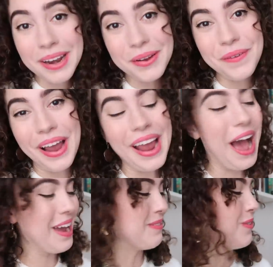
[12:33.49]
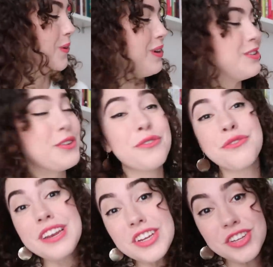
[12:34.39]
Anyway, I am going to
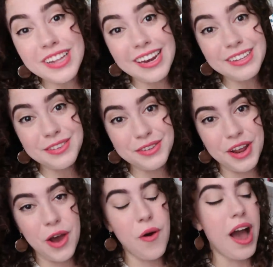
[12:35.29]
finish Let It Snow.